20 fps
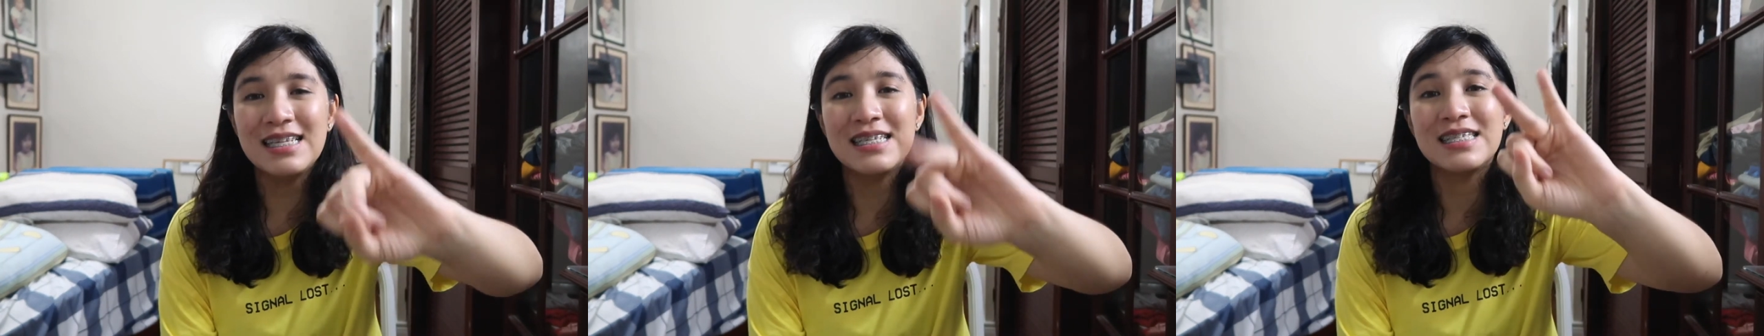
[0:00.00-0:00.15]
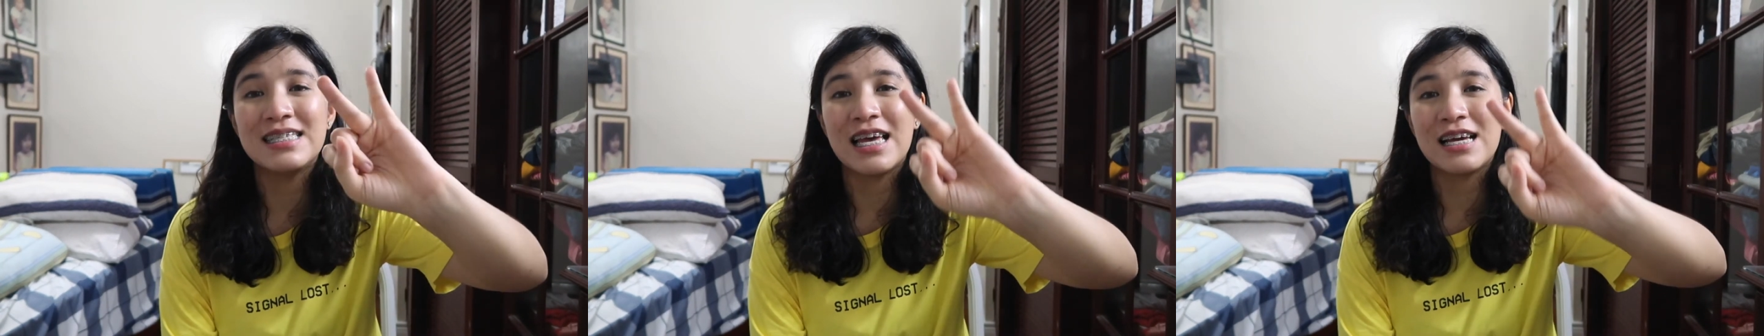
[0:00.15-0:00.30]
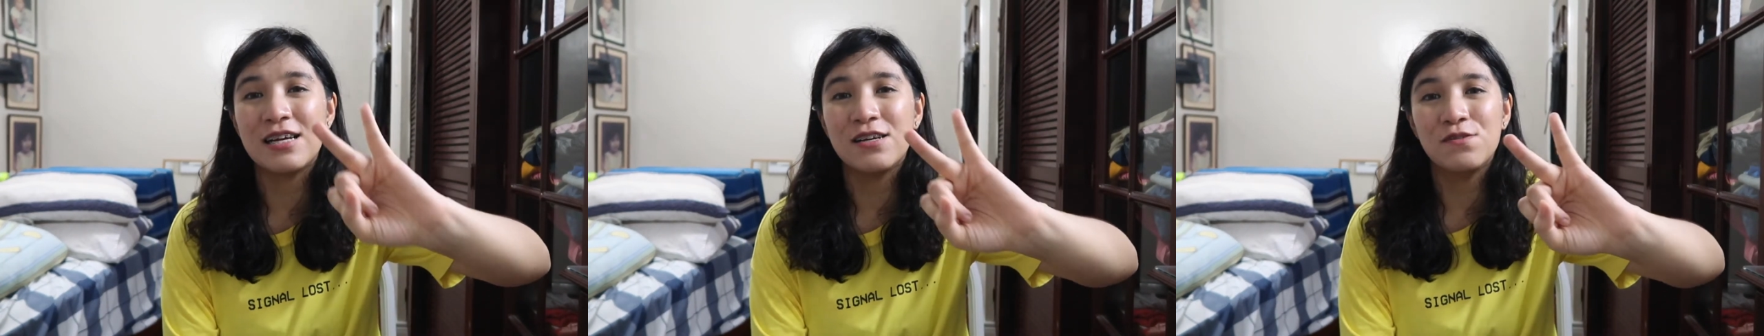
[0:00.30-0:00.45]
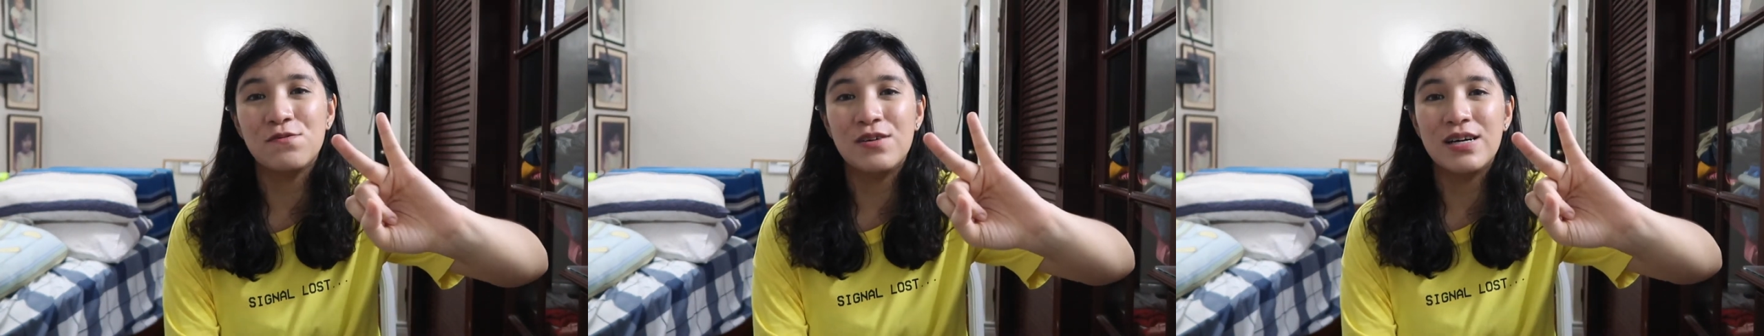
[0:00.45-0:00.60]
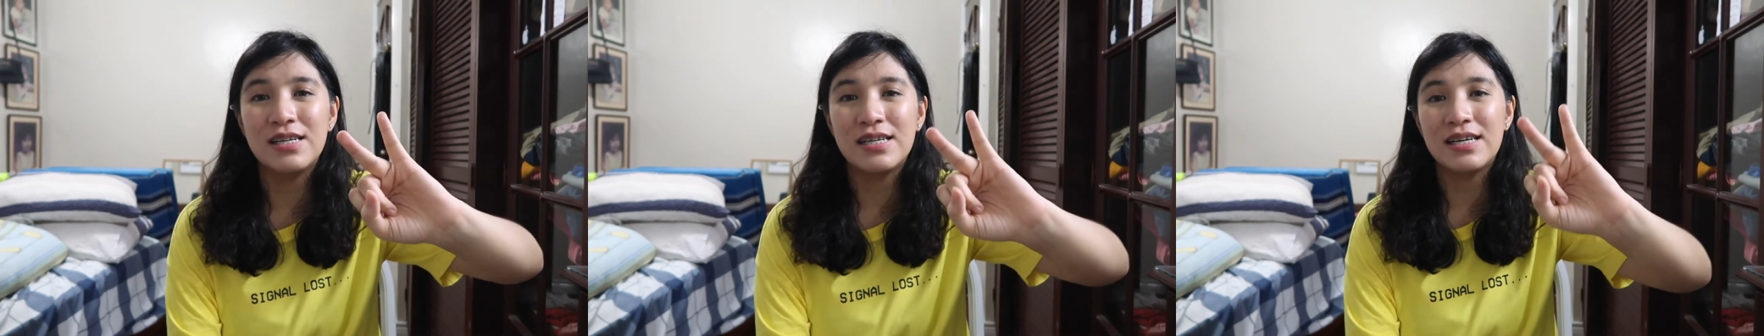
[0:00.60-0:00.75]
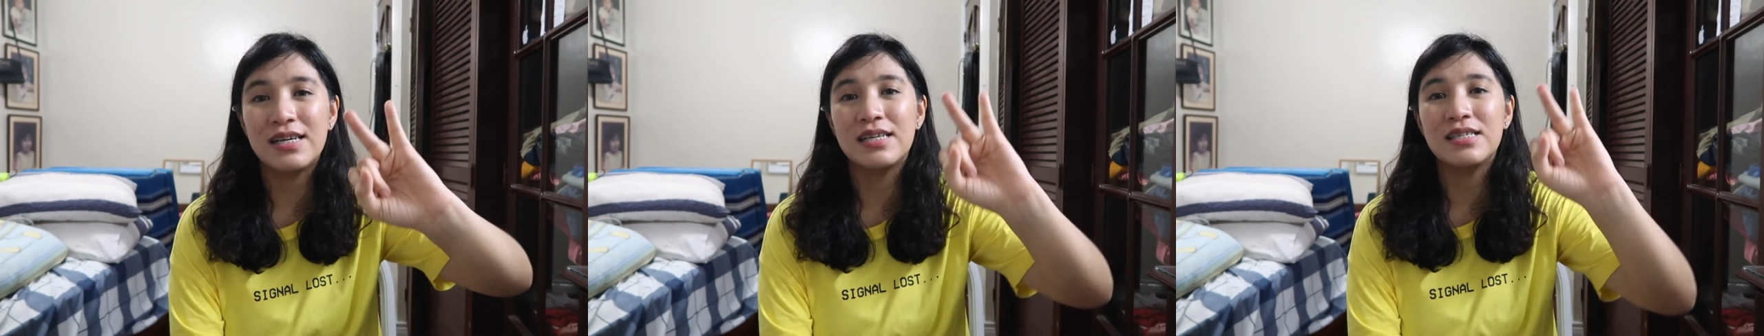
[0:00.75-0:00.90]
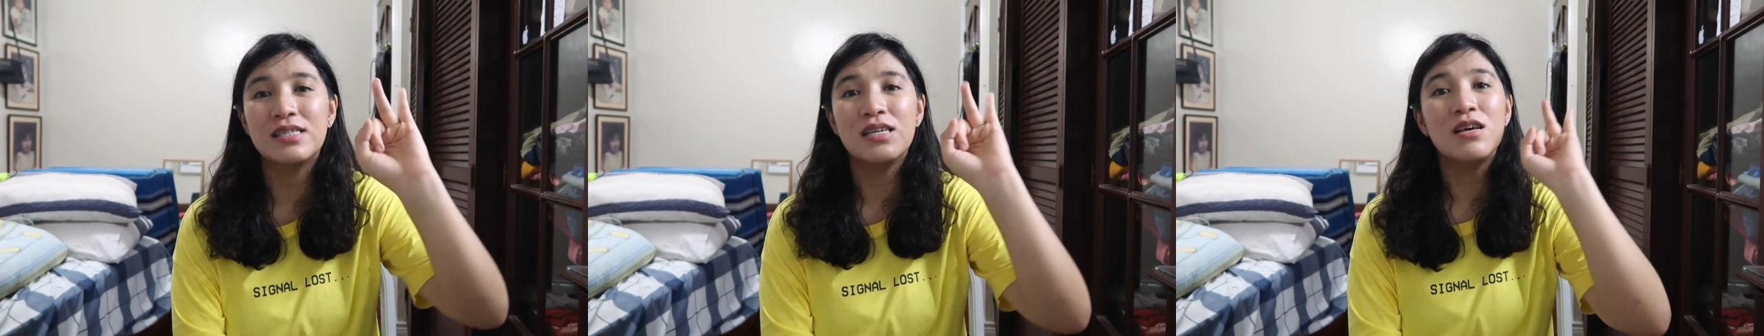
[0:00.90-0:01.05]
The second one
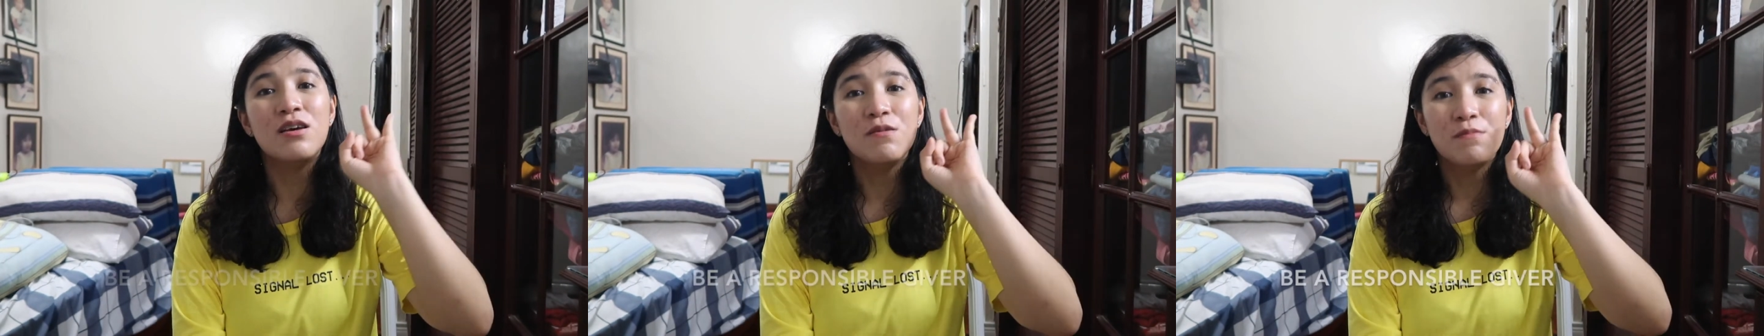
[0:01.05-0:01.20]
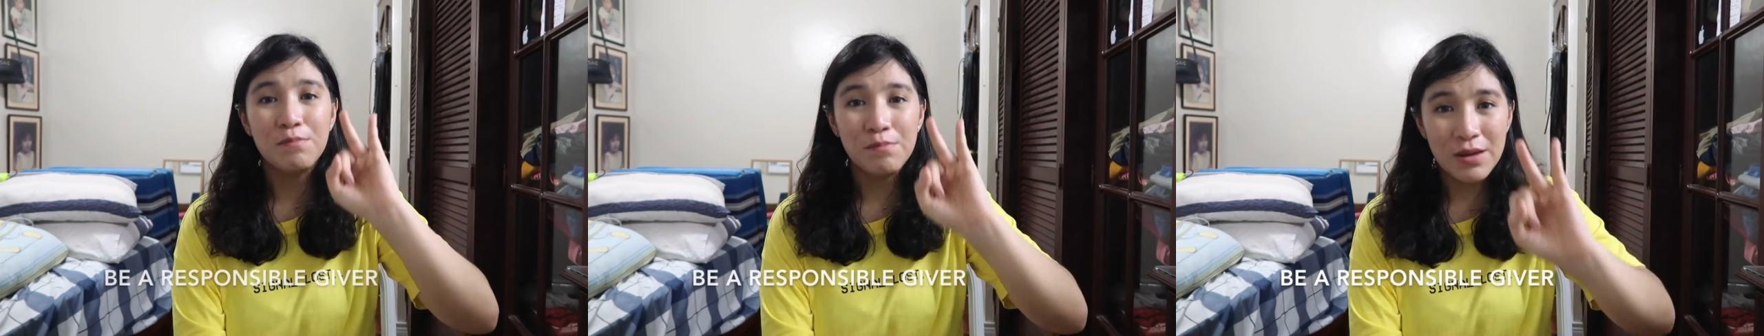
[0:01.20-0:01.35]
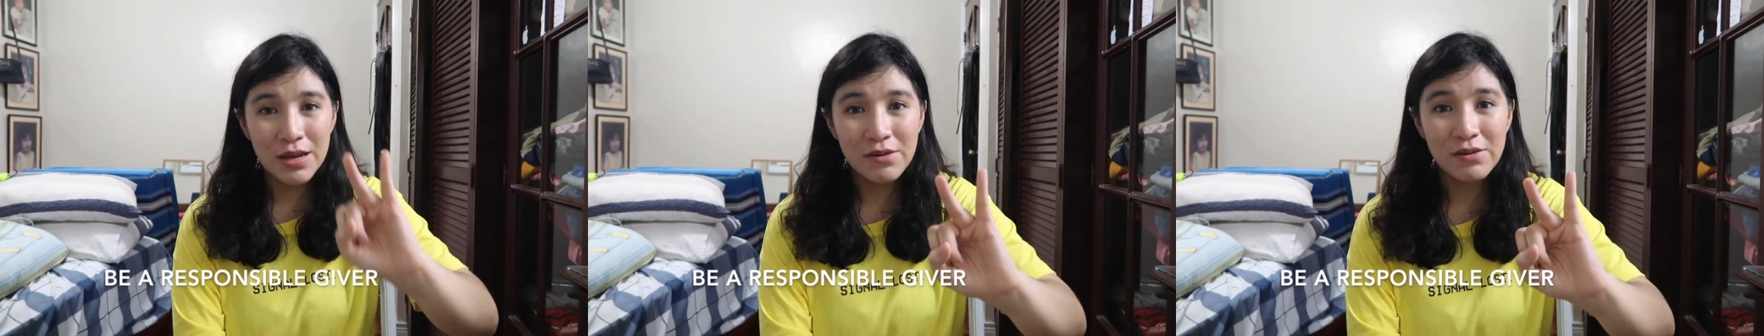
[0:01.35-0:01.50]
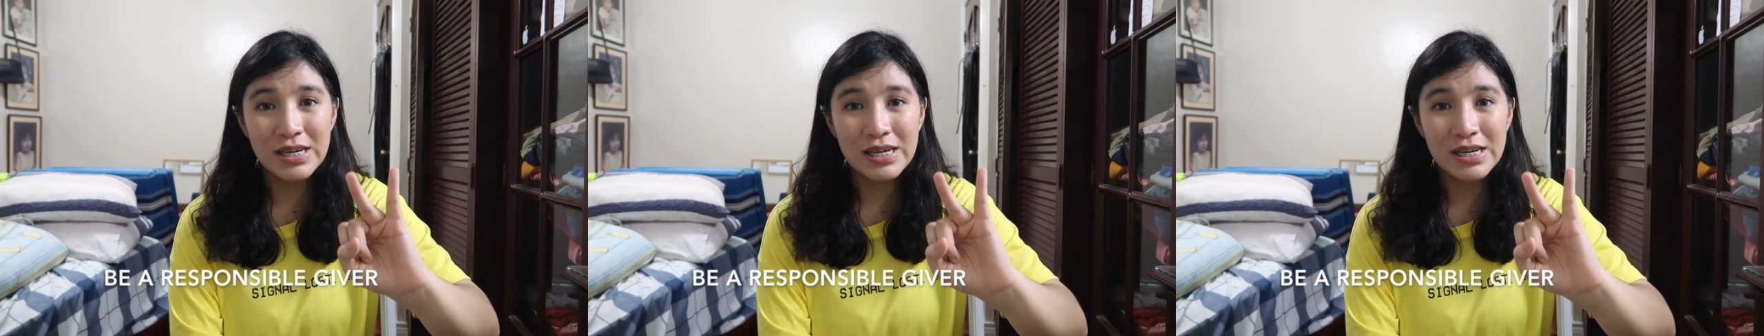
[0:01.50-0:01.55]
is be